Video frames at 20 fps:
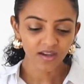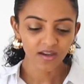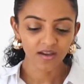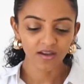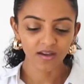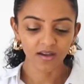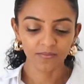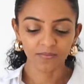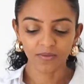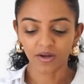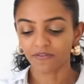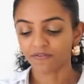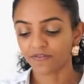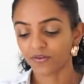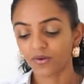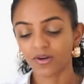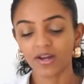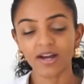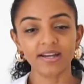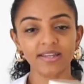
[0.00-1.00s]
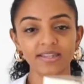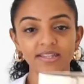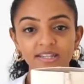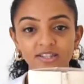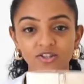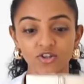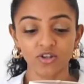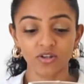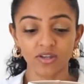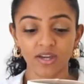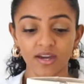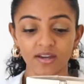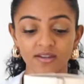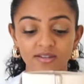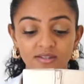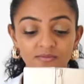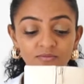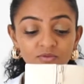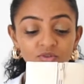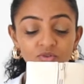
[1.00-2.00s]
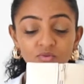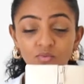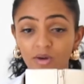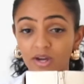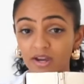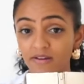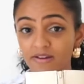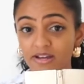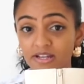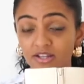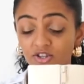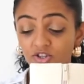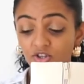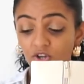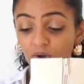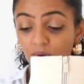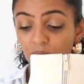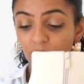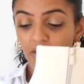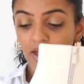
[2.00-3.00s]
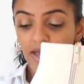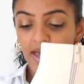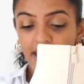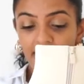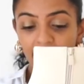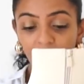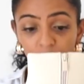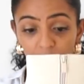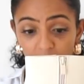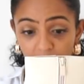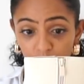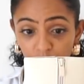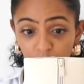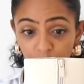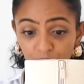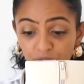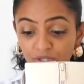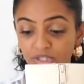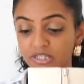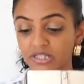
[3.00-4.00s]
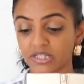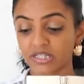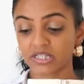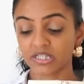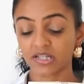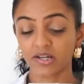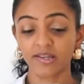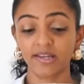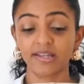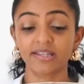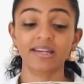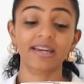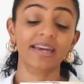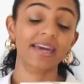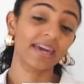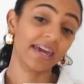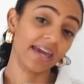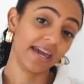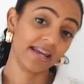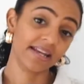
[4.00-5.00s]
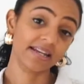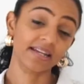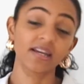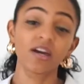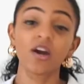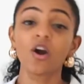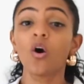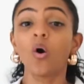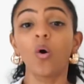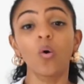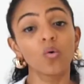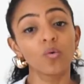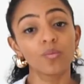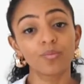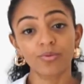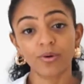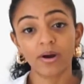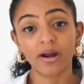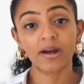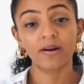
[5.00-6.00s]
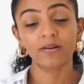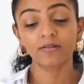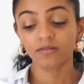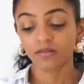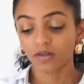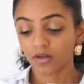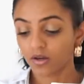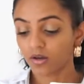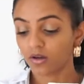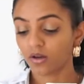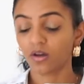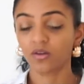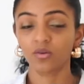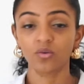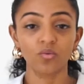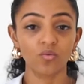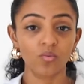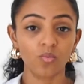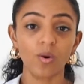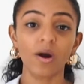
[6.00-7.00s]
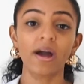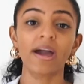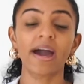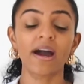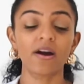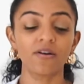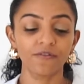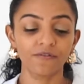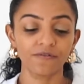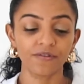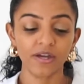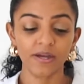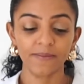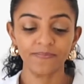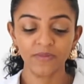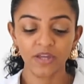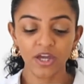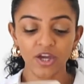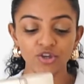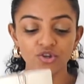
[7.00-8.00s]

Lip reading: I feel like these could get some good wearing. So how I would personally style these, again, all brown, an all white outfit.